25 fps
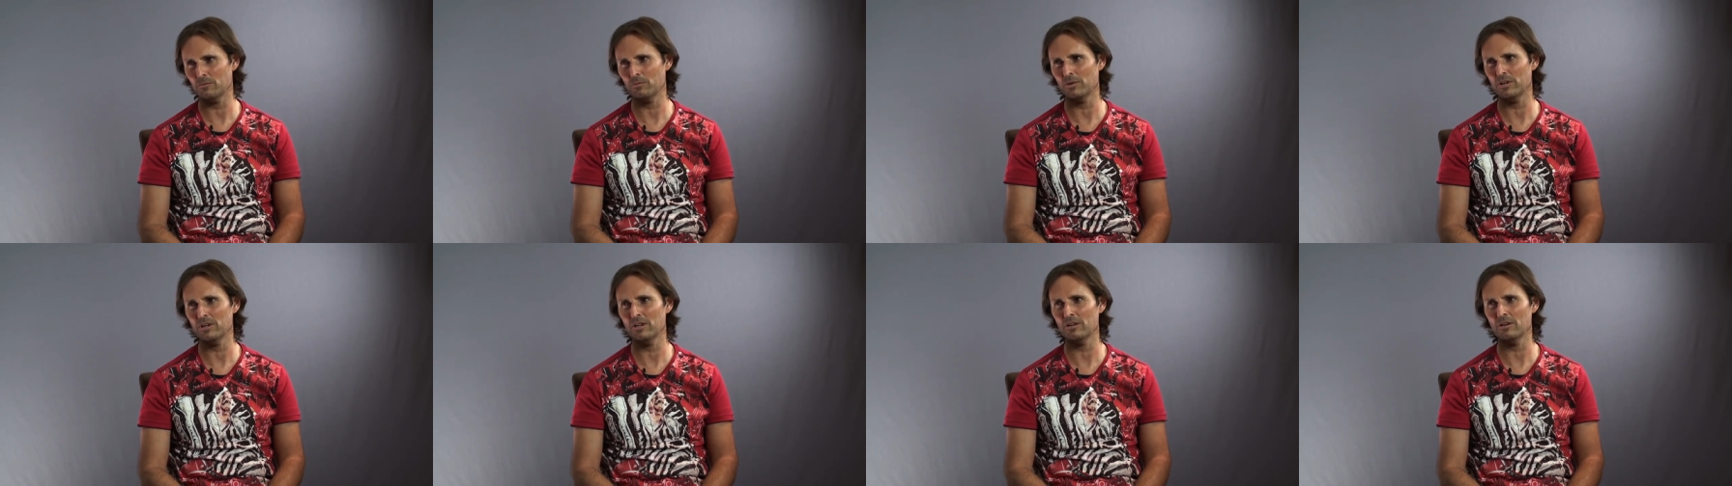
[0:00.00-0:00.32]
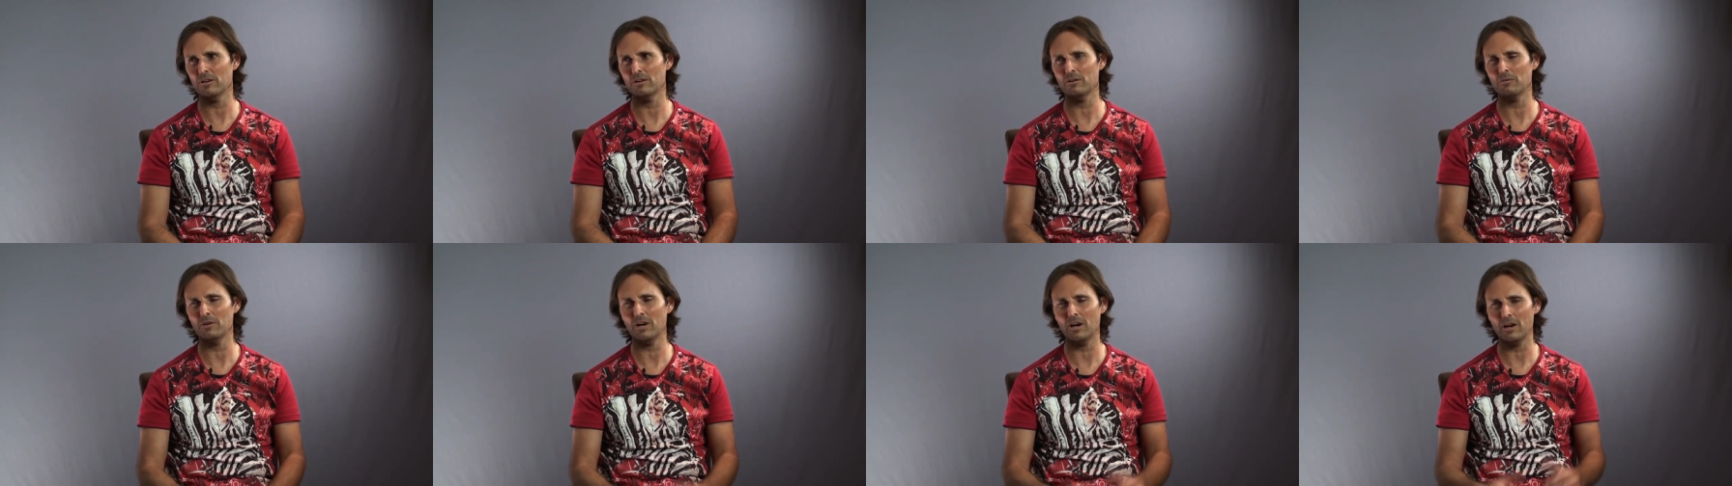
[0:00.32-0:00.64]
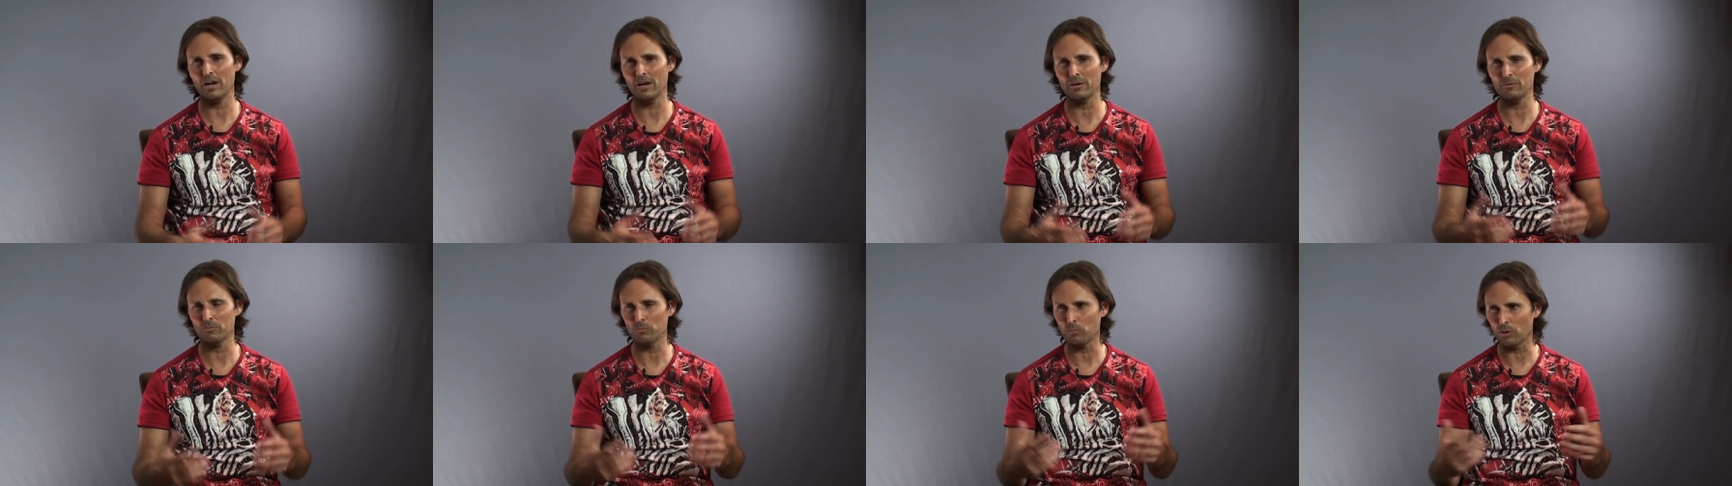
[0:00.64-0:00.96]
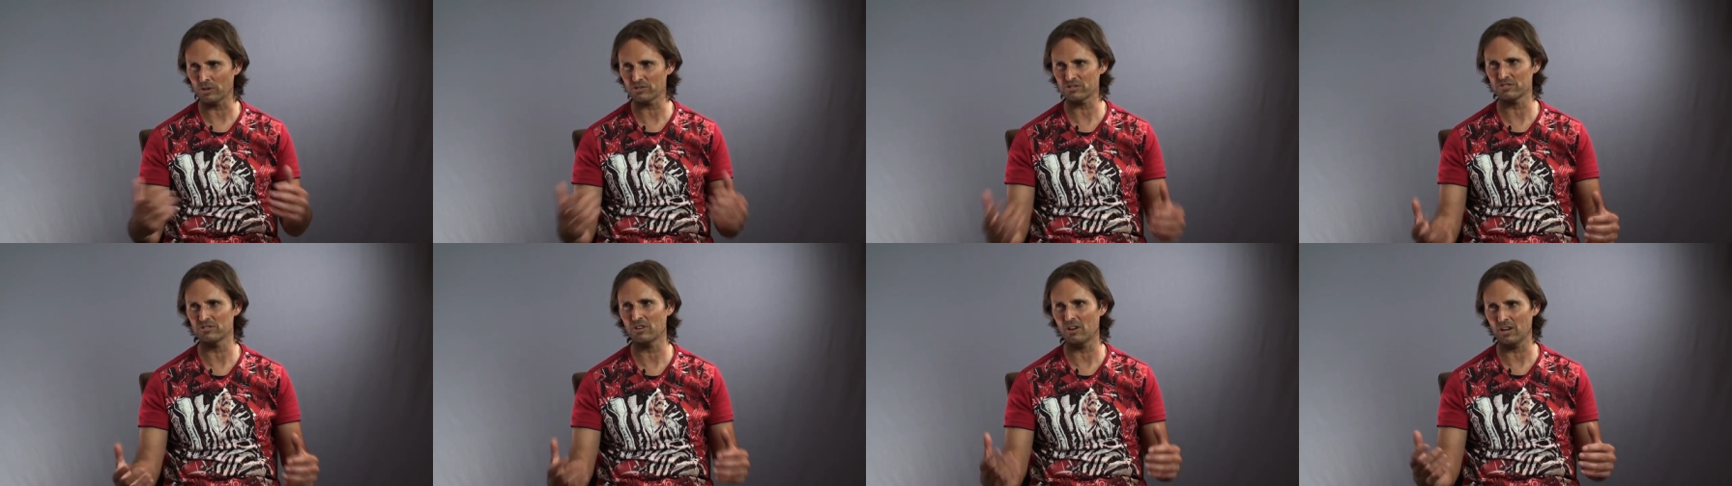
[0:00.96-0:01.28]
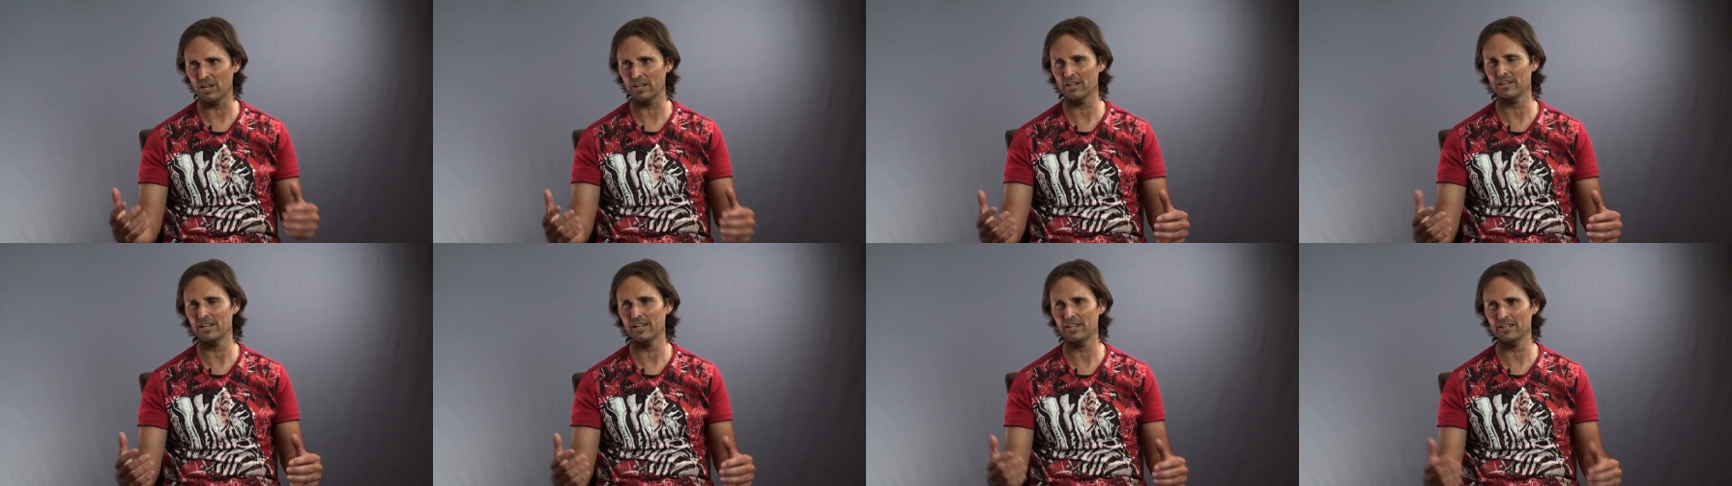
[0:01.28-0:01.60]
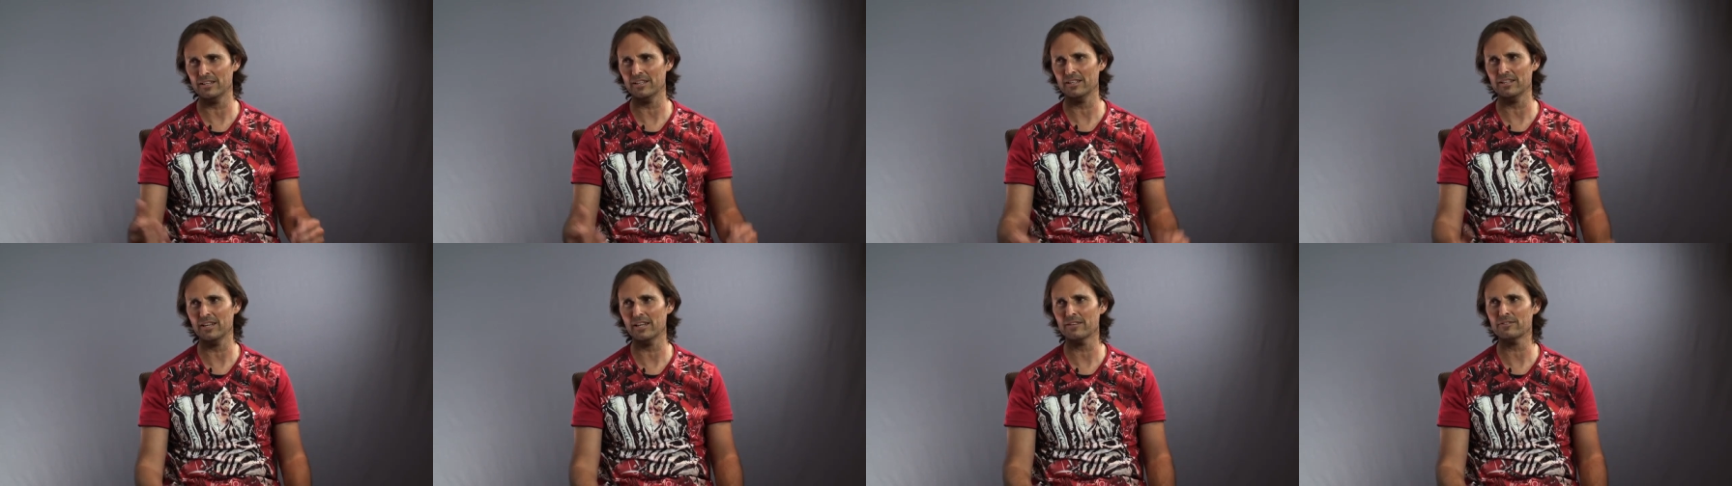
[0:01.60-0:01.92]
where I was not
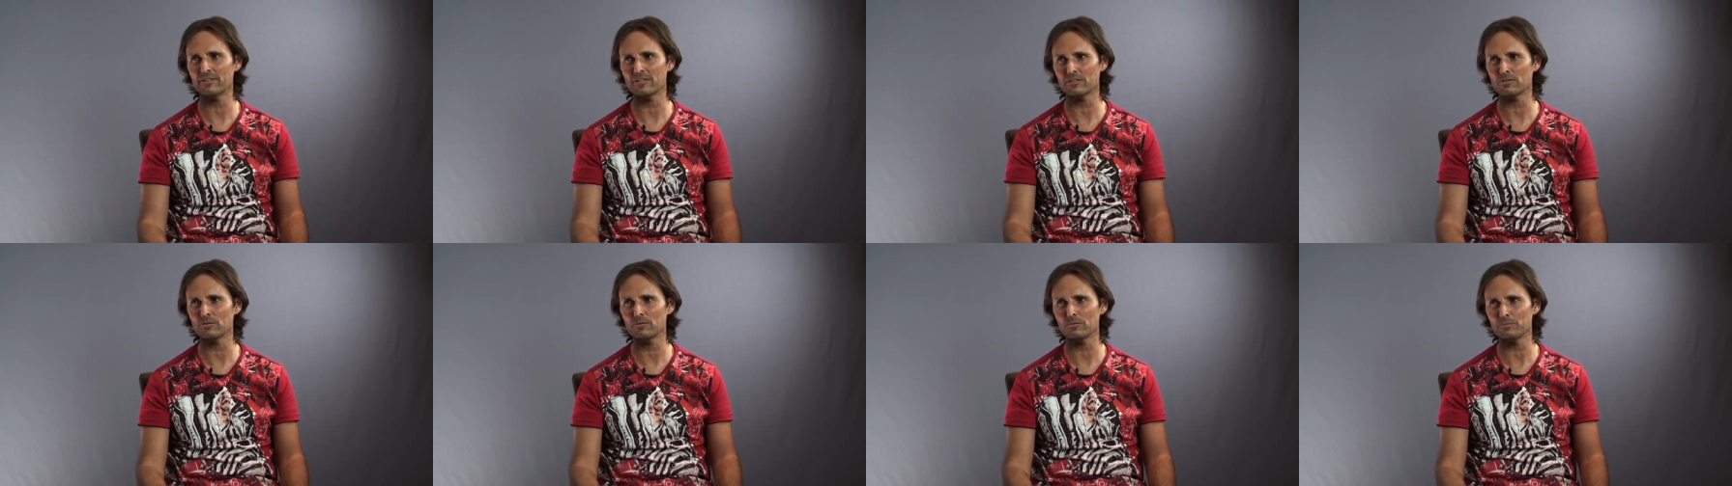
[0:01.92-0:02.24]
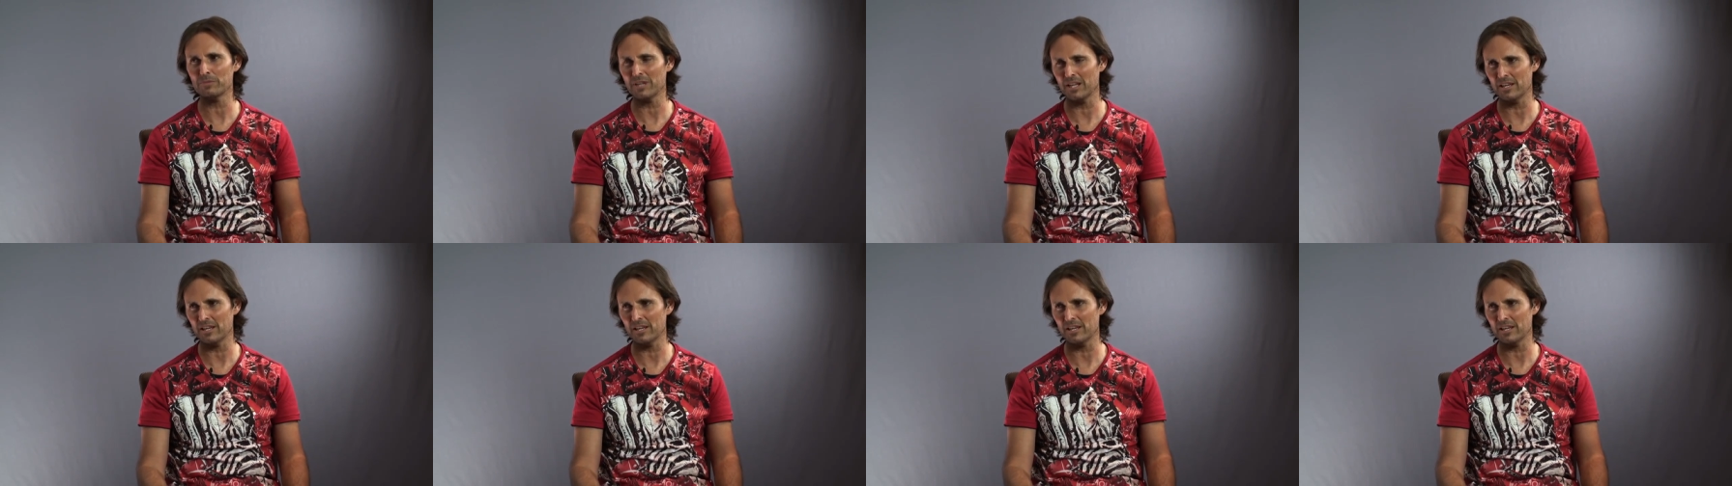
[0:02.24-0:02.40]
in an ethical